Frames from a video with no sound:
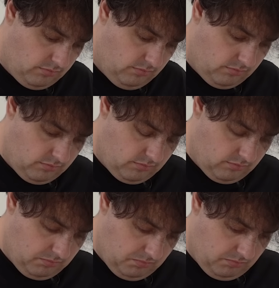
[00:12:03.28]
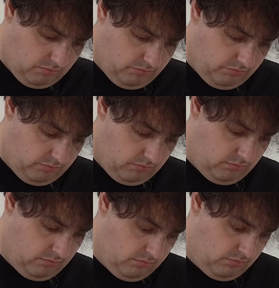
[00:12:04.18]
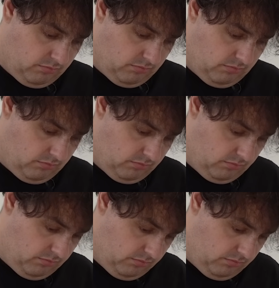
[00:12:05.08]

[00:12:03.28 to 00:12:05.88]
No one is speaking in this clip.